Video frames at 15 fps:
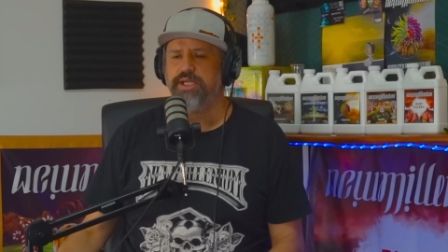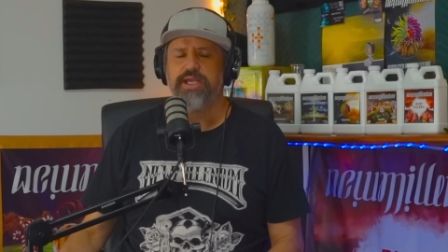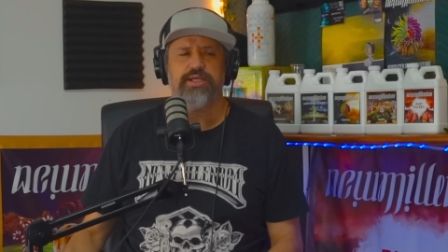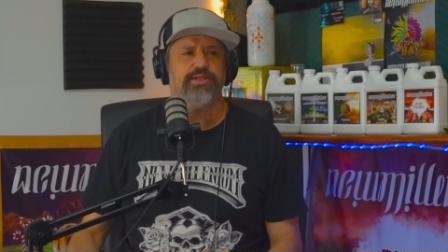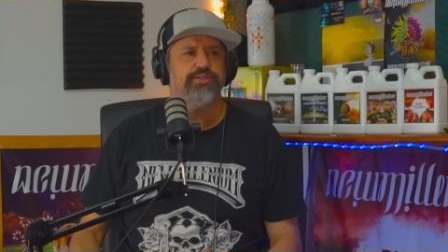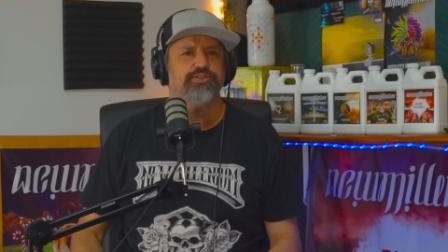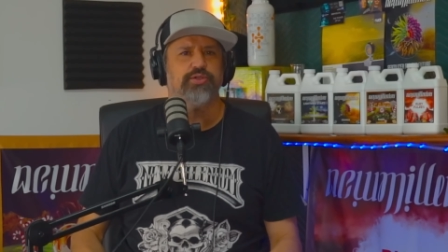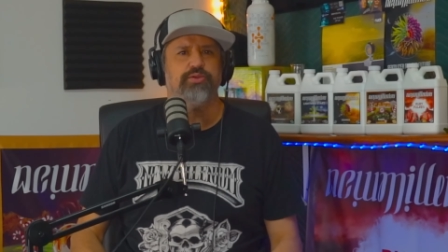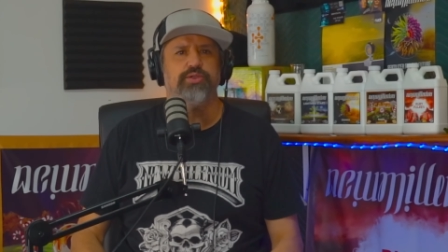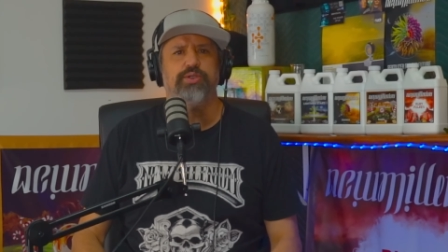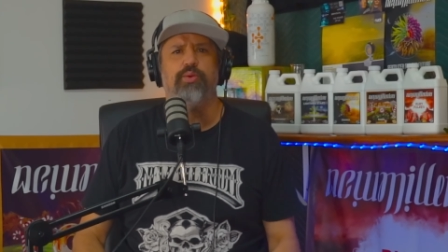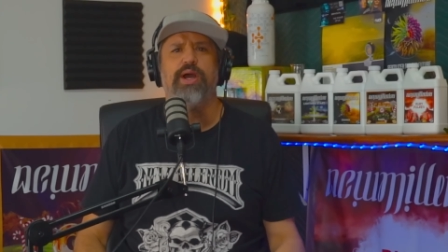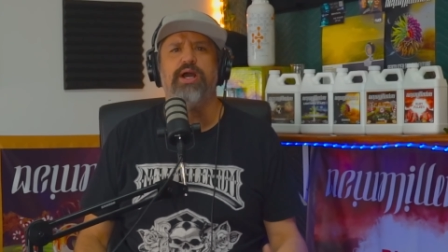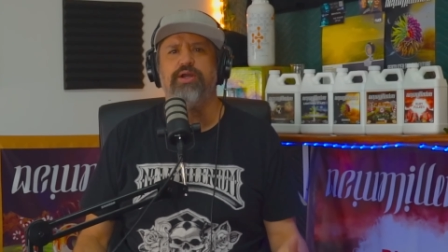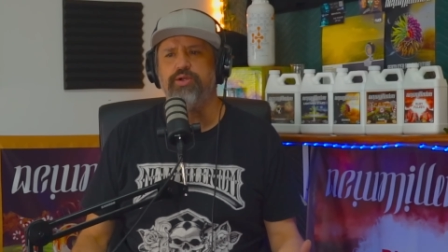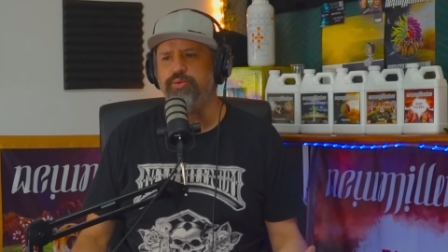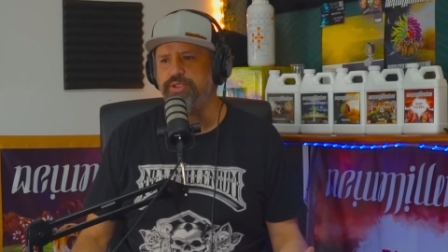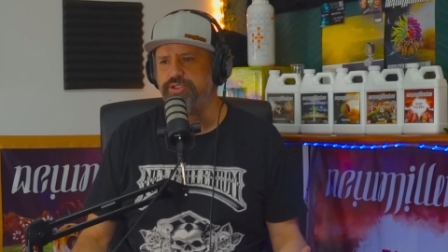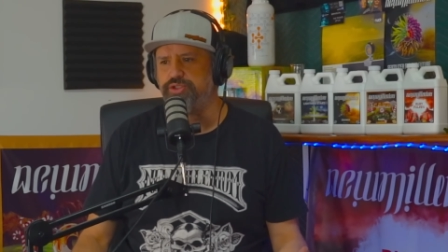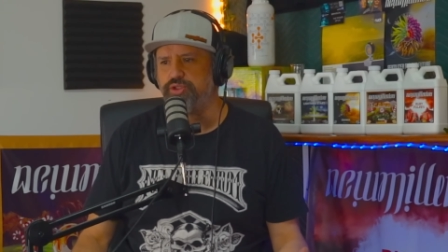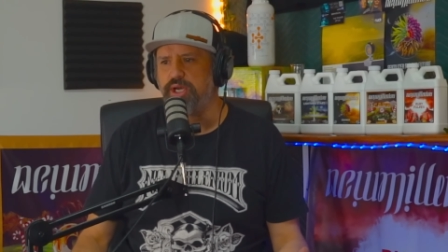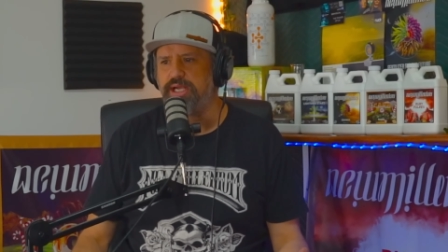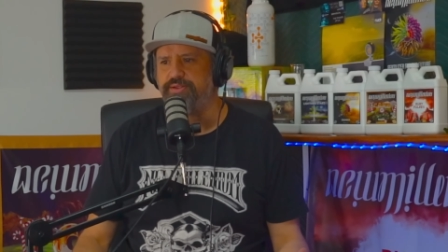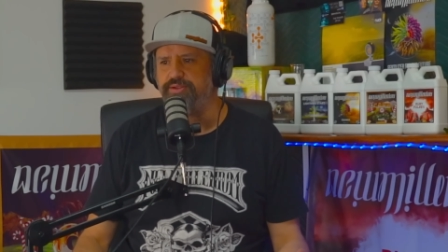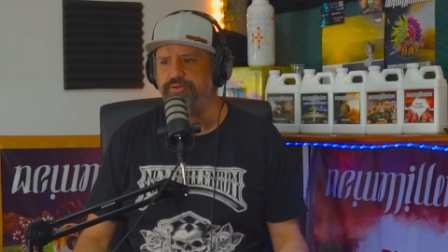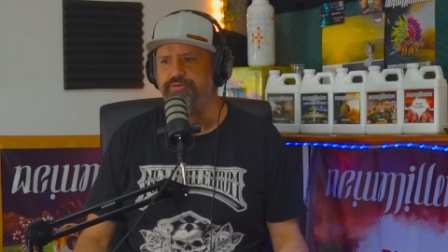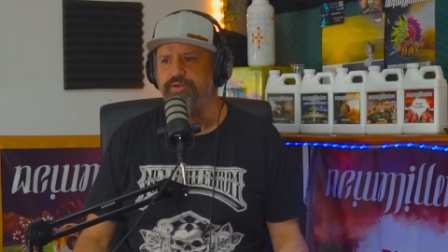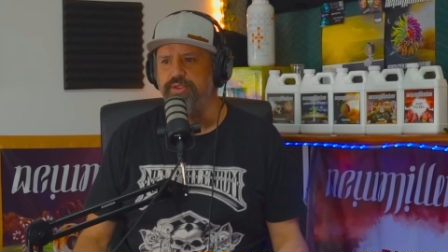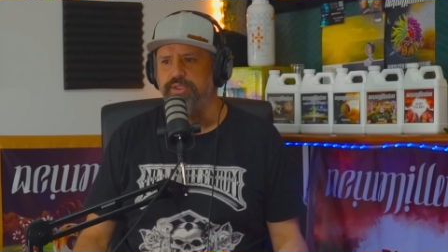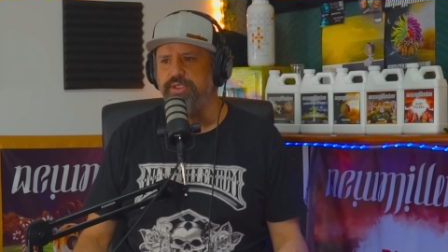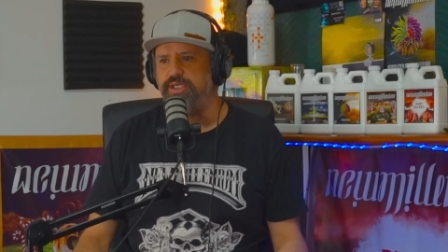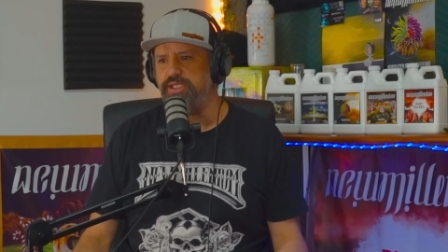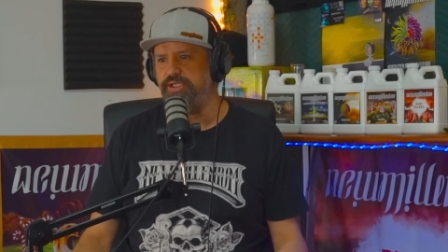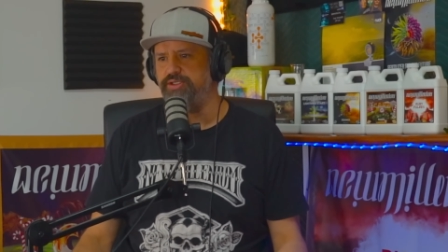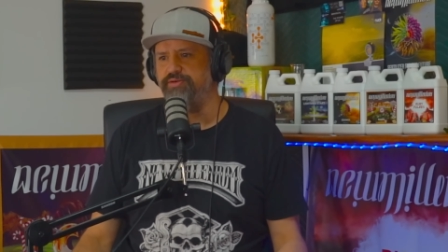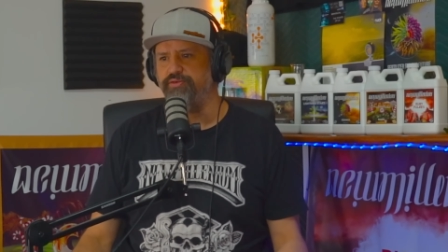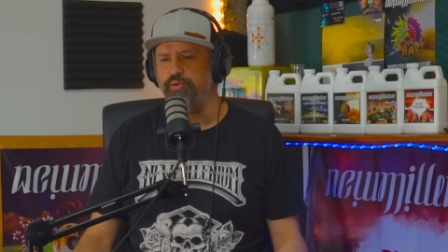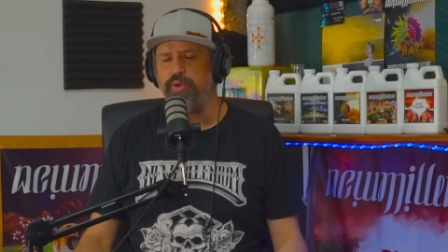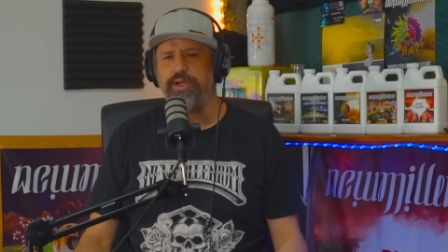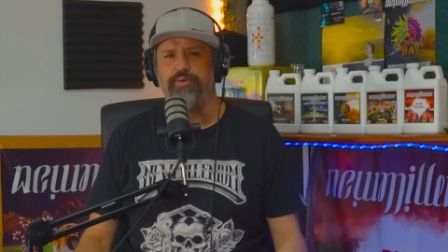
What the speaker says: And they start looking, well, how can we extract this in a different way,